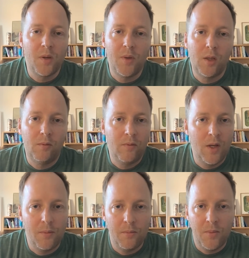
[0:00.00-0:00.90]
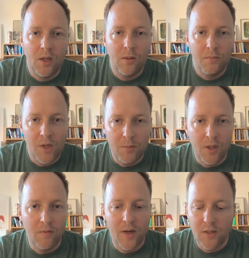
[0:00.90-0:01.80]
minimally
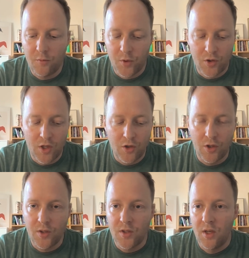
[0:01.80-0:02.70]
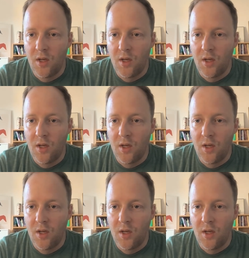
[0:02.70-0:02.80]
invasive procedures